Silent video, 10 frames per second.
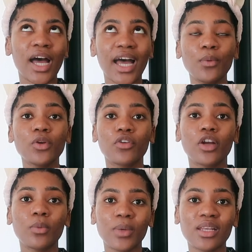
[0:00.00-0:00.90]
I would
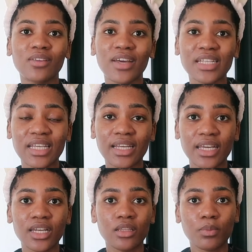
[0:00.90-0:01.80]
recommend the
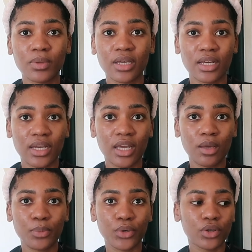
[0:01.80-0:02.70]
Vaseline in the
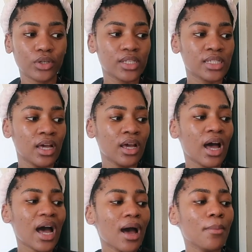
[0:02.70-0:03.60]
beginning because
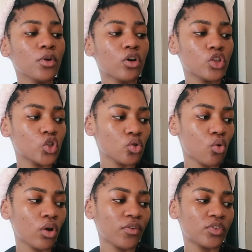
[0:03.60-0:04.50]
I'm not
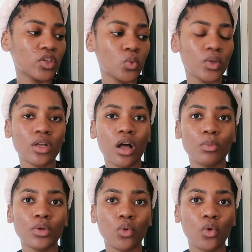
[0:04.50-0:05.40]
sure if the sweet
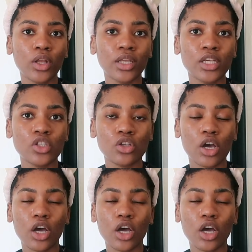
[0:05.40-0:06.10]
almond oil is